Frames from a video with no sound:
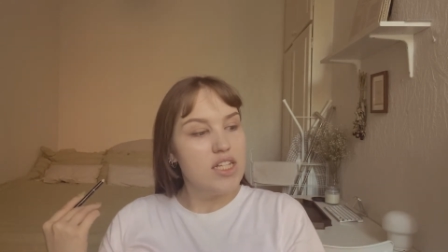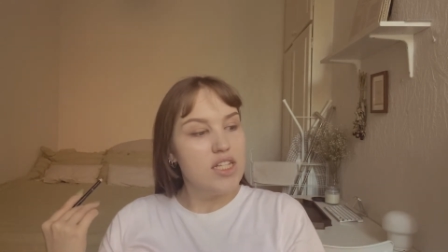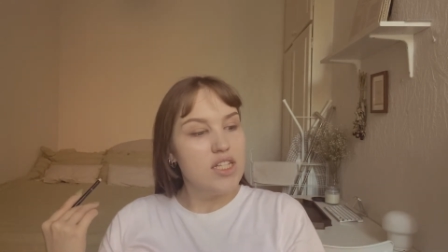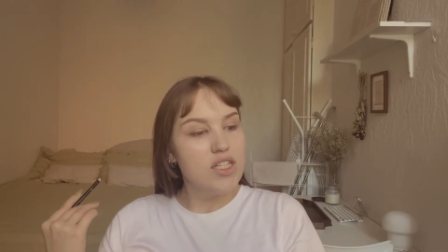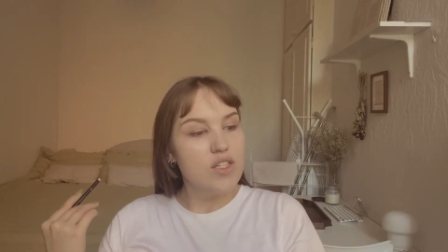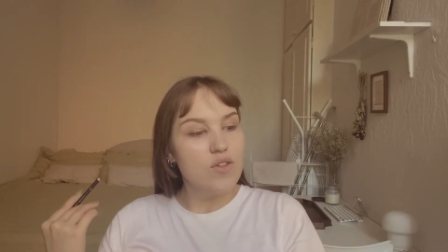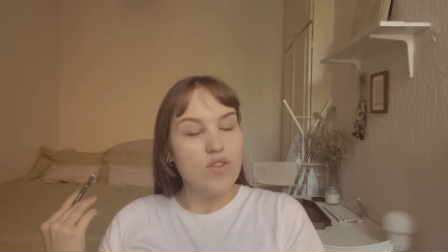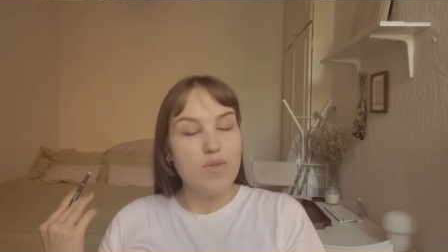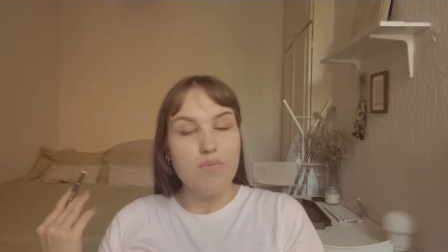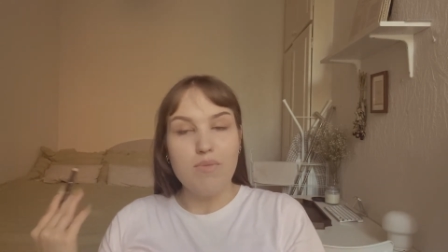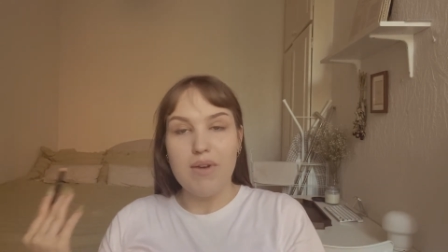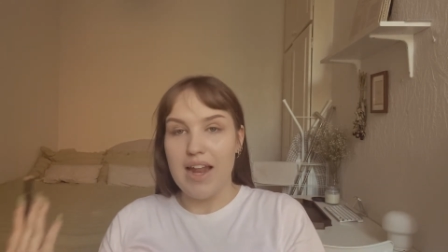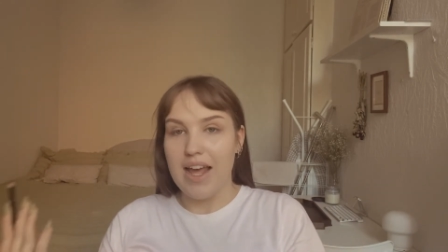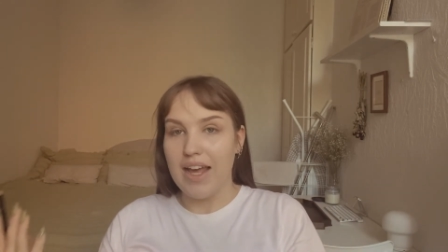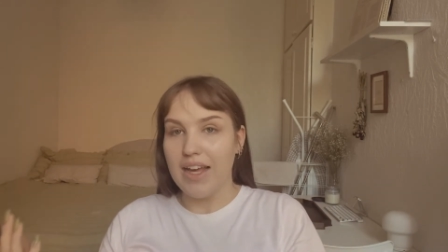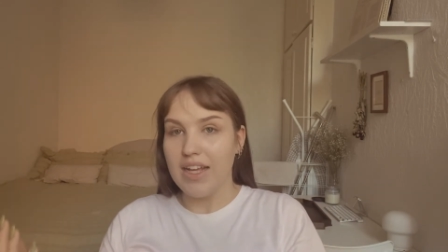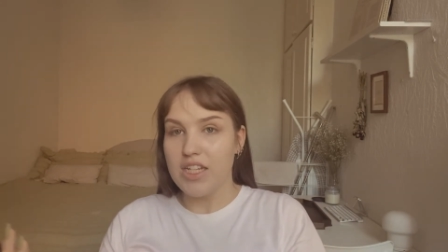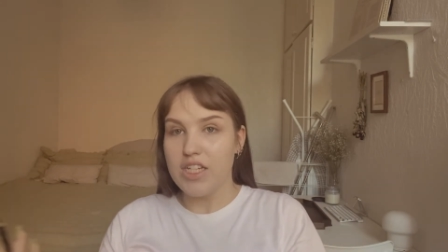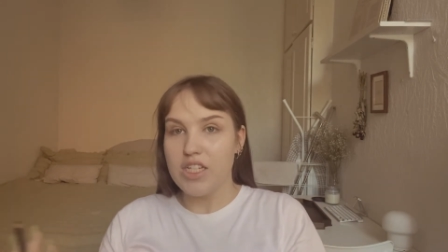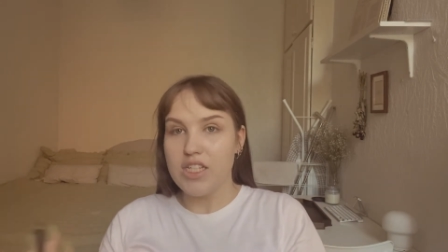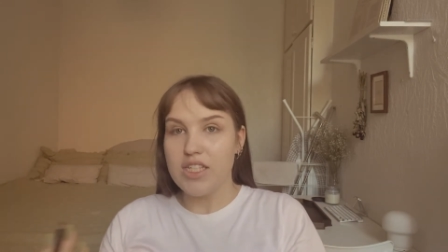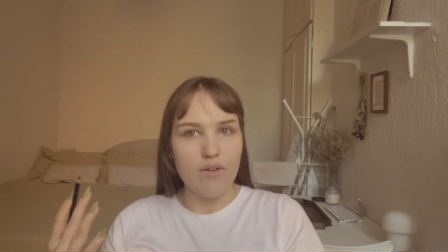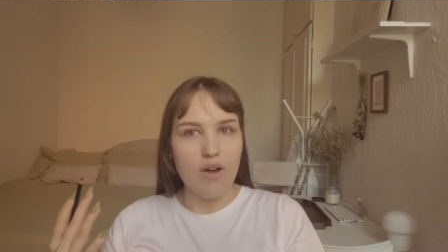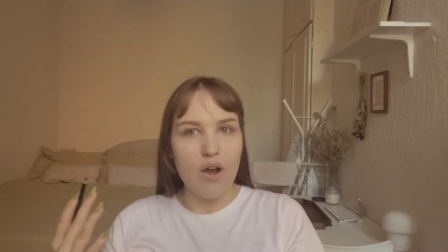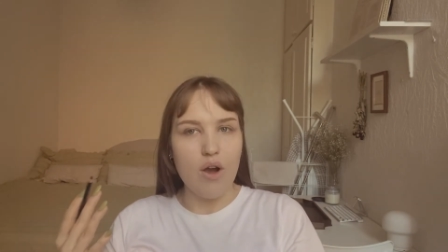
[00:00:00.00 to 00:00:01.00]
So the black
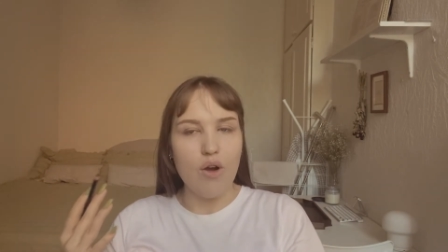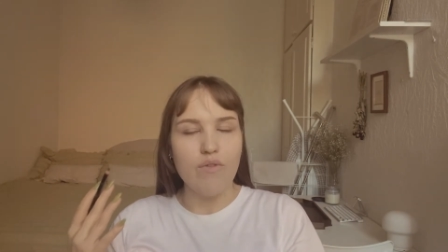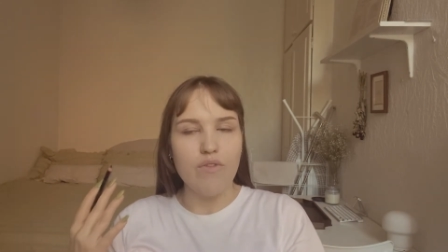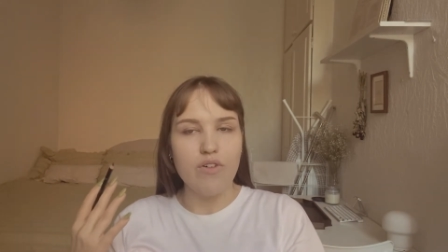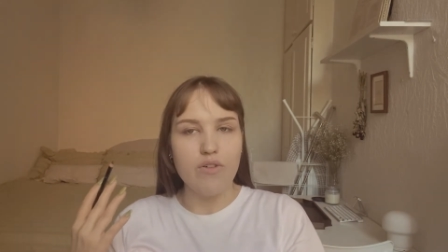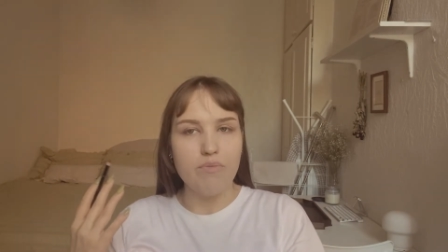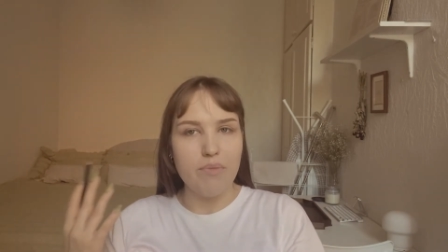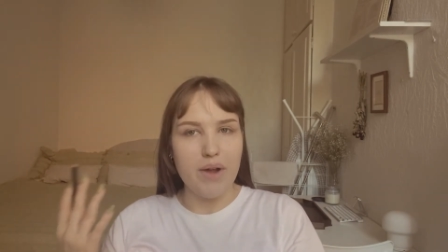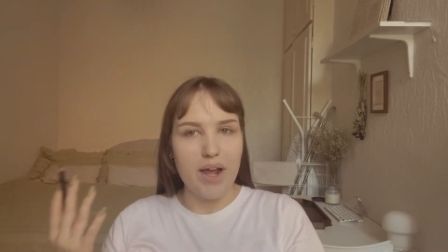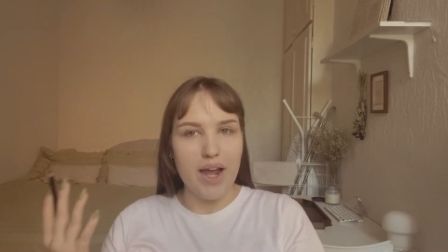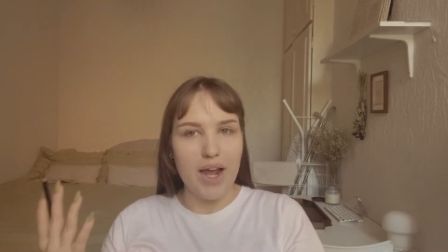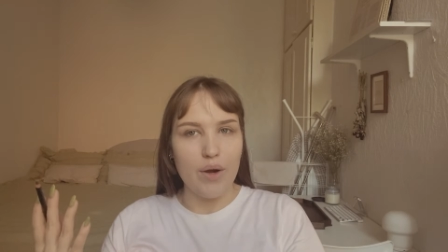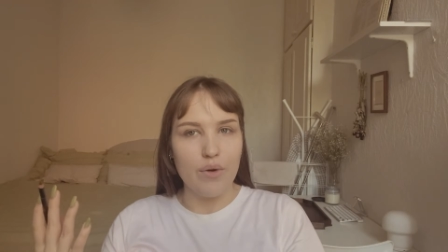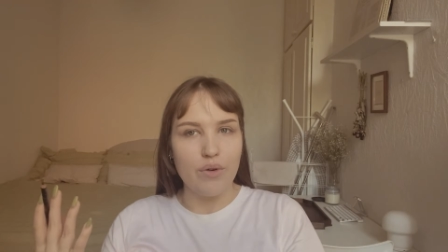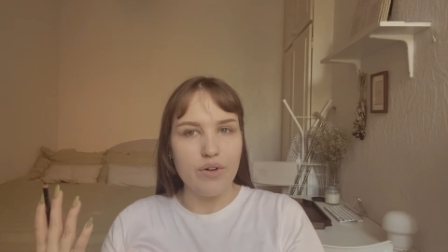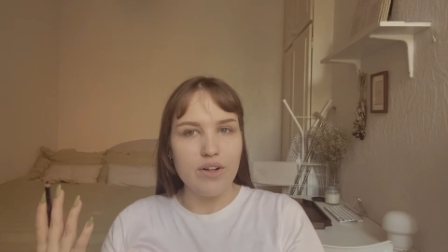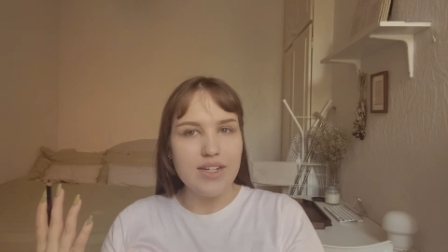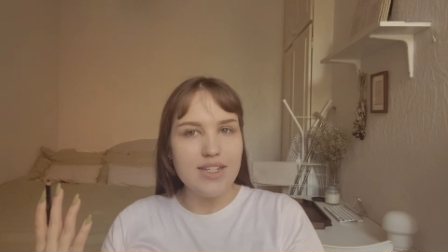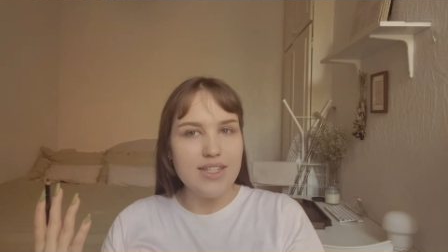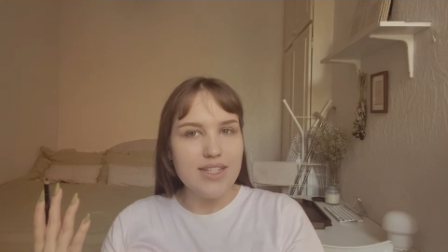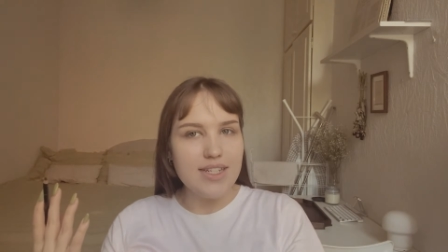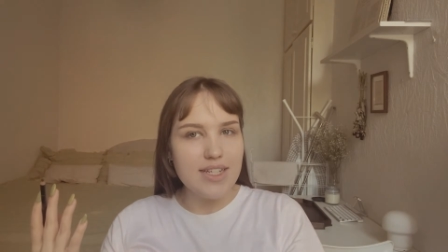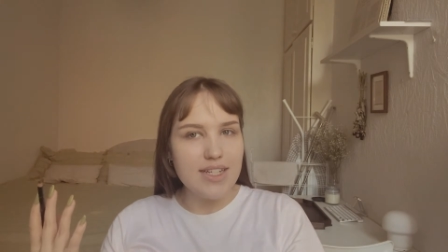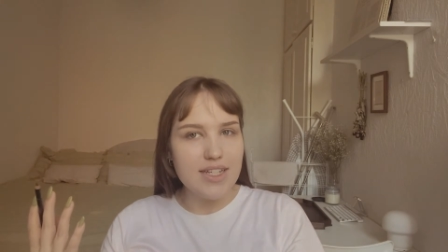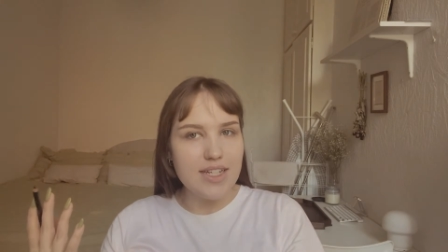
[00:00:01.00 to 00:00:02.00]
just
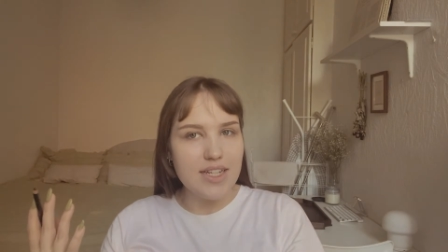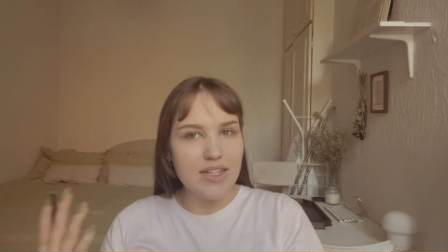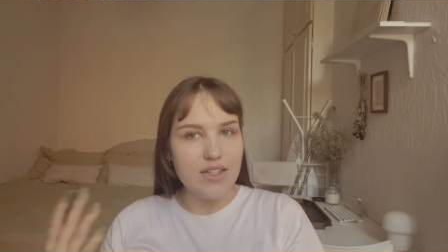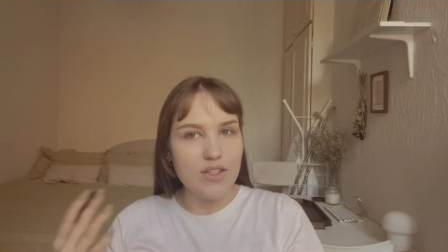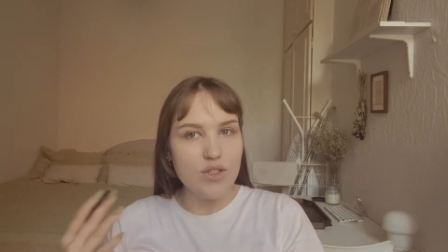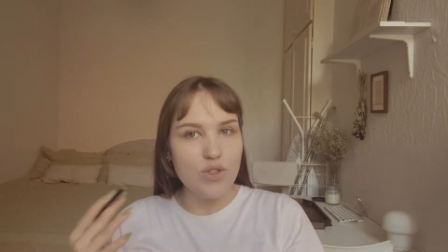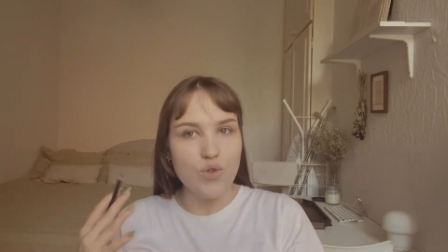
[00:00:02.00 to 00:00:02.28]
overpowers it